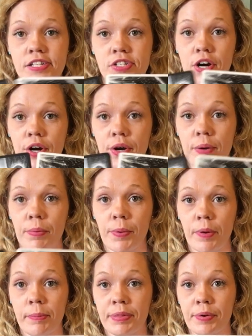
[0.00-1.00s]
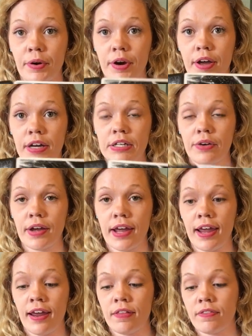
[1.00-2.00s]
It's starting to bloom in the root.
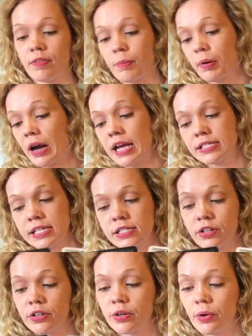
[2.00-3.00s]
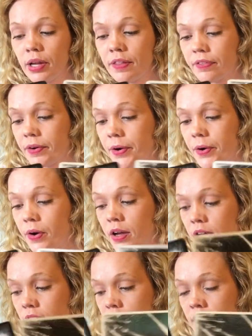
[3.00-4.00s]
Okay, the process you're going through,
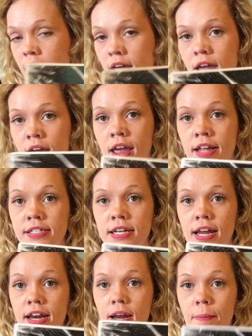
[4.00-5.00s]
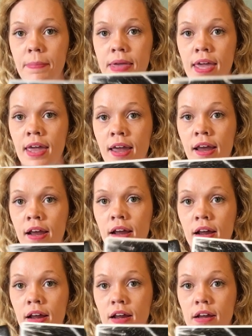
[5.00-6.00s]
it's gonna end up being
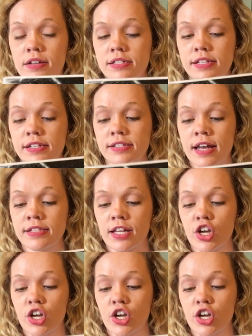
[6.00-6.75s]
success.